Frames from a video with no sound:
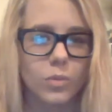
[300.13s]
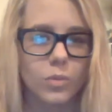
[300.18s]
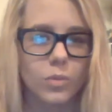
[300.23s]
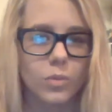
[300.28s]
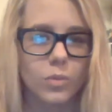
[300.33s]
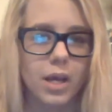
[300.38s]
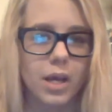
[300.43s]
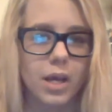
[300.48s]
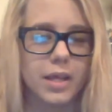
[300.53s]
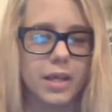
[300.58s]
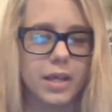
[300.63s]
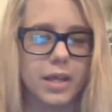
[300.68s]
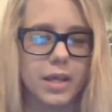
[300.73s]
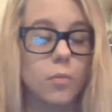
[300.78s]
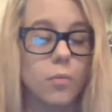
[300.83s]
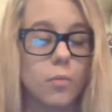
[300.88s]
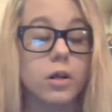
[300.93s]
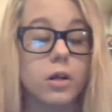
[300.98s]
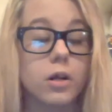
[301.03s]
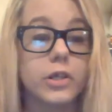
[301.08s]
And then
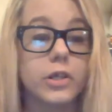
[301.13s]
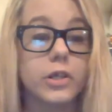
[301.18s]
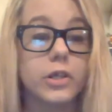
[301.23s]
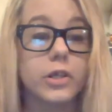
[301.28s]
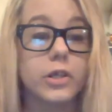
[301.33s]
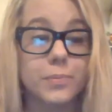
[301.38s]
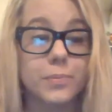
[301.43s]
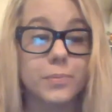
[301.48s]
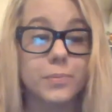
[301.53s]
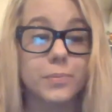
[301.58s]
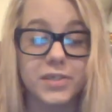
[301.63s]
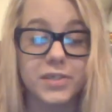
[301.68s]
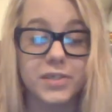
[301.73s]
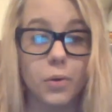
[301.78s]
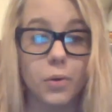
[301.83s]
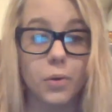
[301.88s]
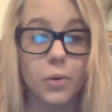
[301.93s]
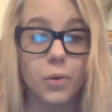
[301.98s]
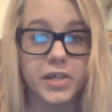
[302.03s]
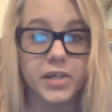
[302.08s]
mark on your script also where
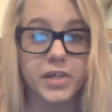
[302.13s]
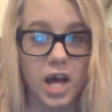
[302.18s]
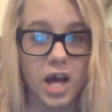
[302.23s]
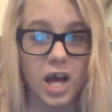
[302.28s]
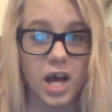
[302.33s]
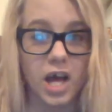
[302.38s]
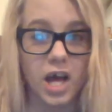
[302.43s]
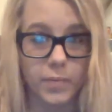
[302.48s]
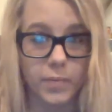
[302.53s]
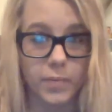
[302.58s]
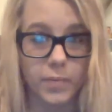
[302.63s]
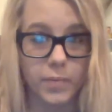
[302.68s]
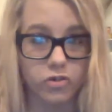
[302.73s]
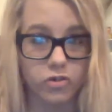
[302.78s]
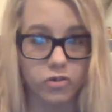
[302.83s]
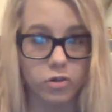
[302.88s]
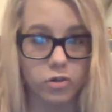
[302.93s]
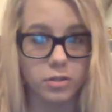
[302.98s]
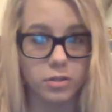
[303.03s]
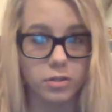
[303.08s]
you need to have page
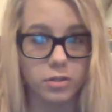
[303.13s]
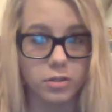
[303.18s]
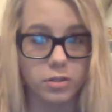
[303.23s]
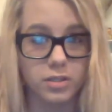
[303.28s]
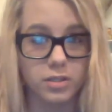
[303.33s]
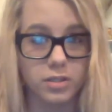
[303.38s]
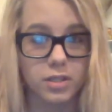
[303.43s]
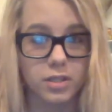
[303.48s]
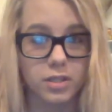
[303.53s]
turns.